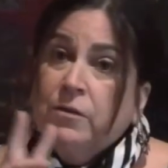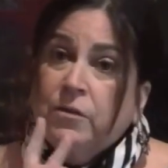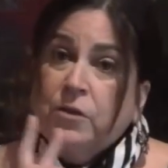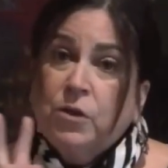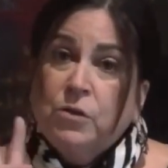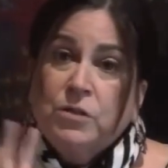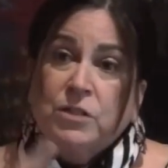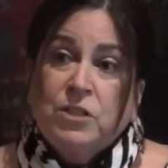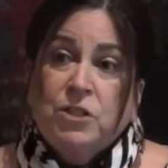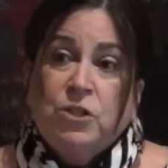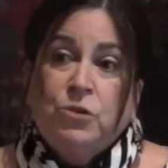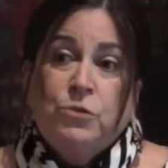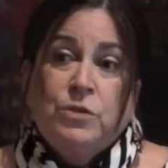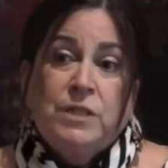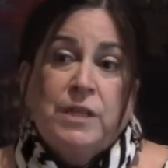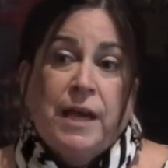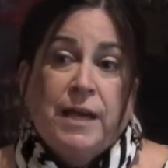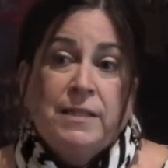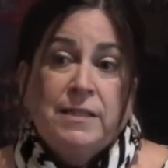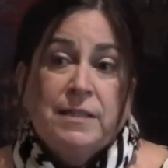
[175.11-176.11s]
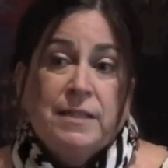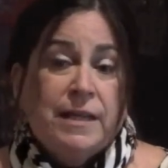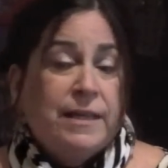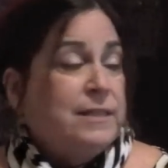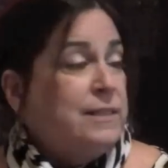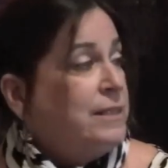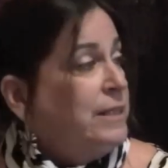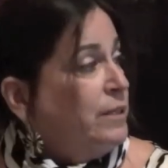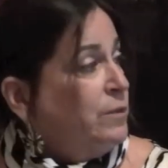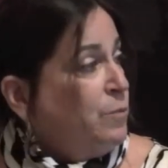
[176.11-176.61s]
Those two tests
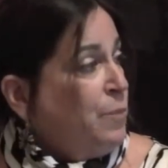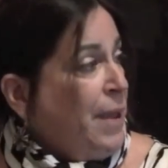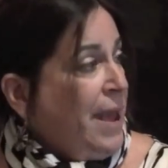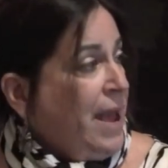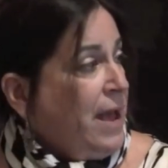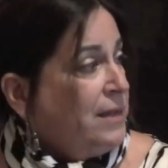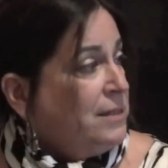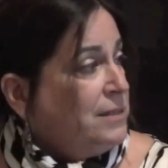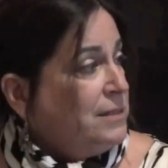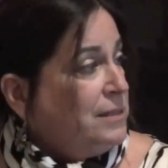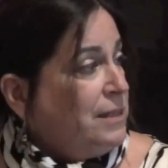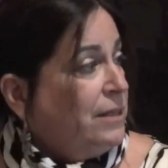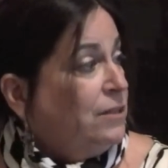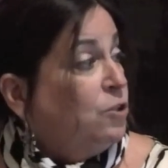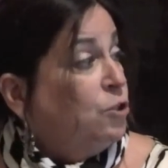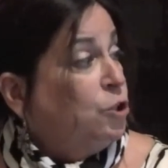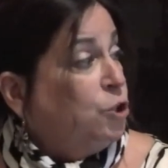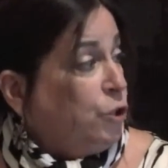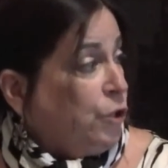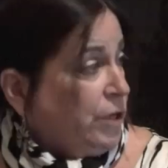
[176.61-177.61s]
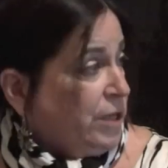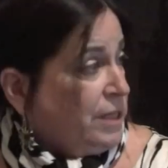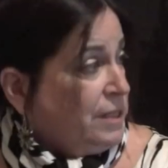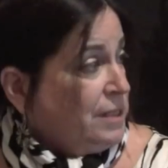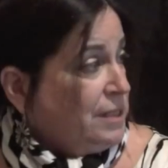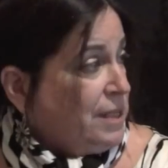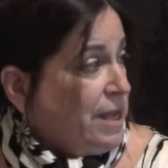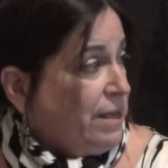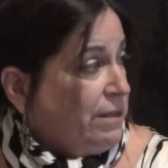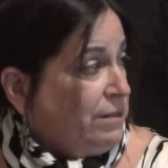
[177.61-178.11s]
that didn't pass, an alert is
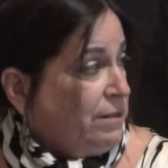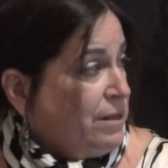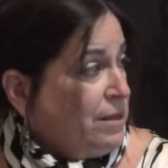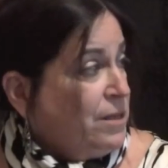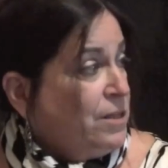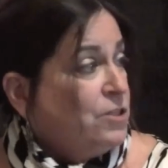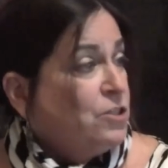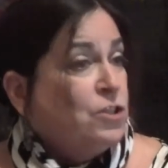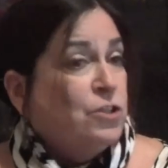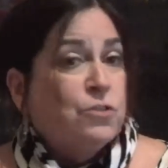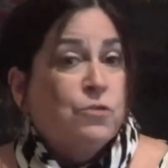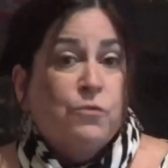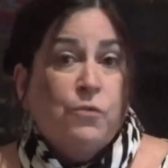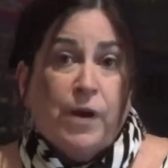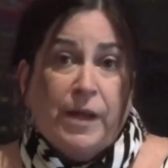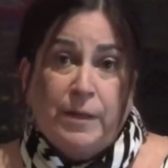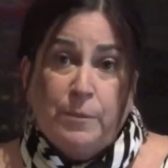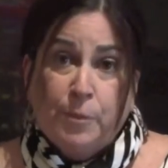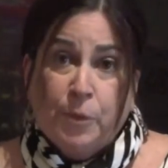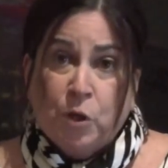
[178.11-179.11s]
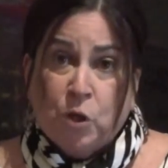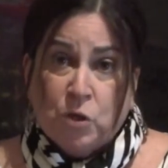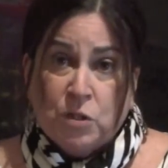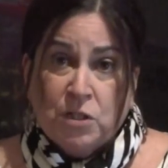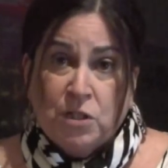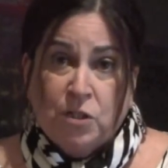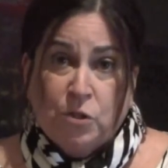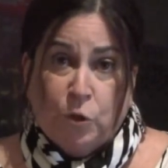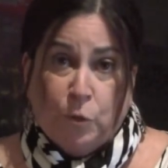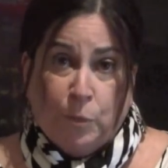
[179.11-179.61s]
sent to the right
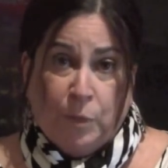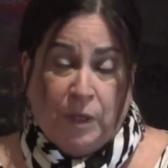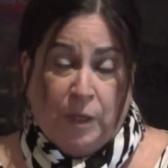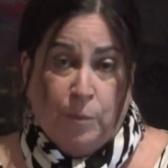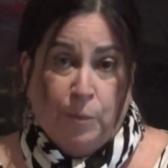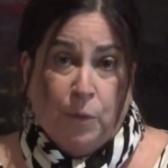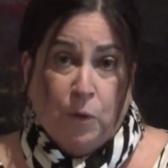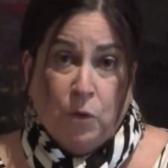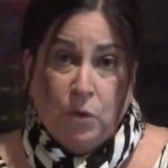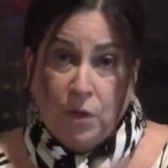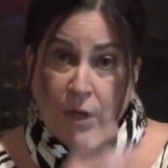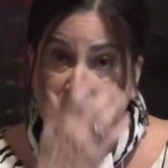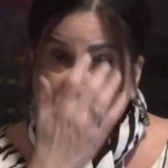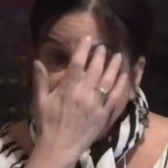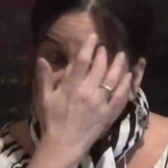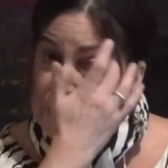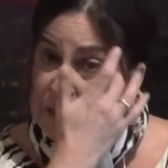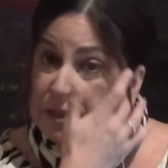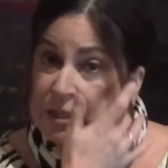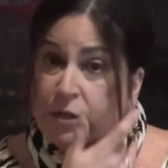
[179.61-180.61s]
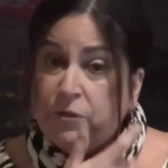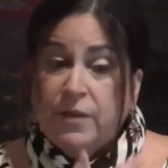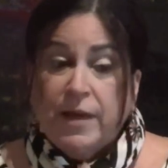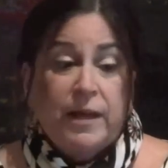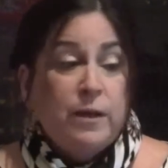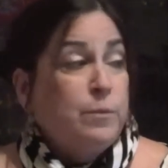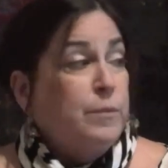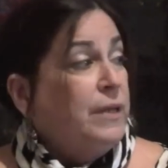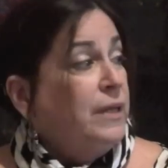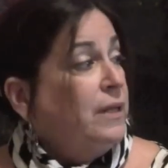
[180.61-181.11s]
person or people so
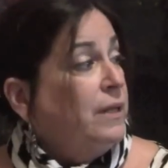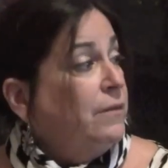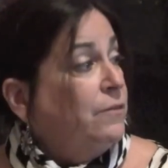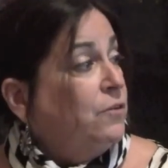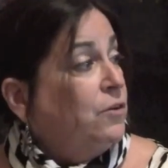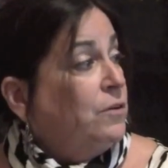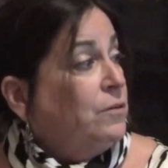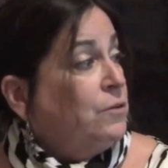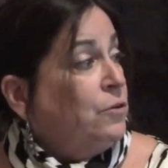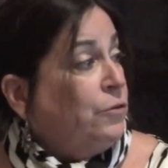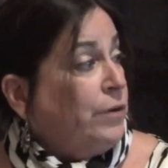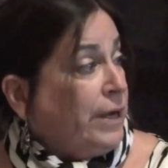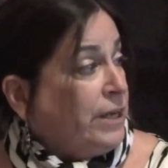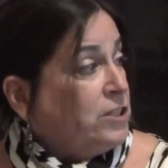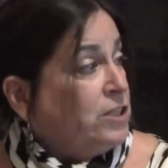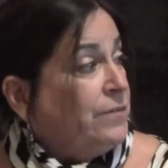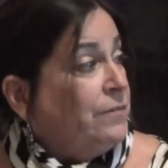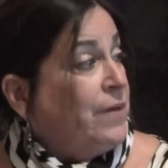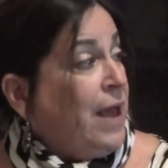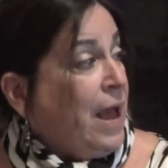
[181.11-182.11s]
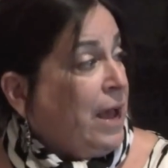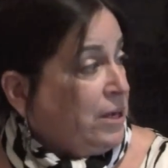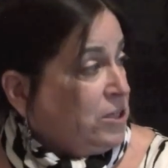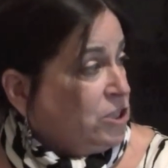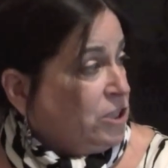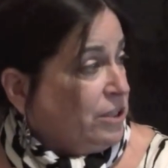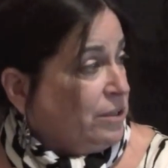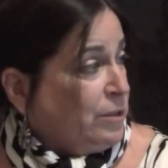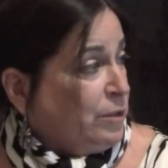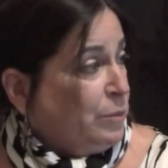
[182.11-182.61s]
that immediate corrective
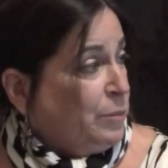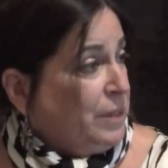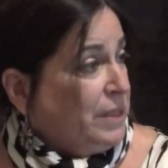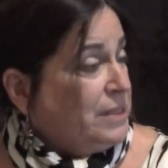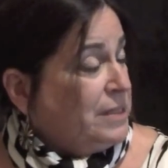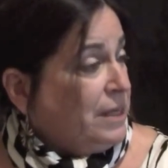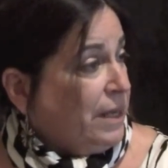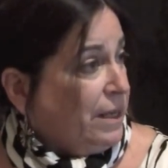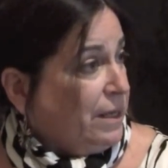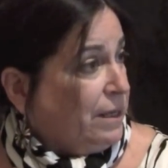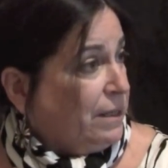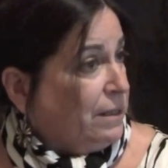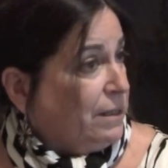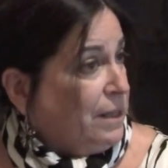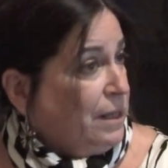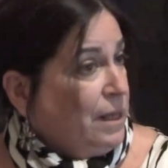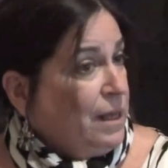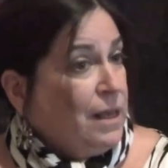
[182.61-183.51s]
action can be taken,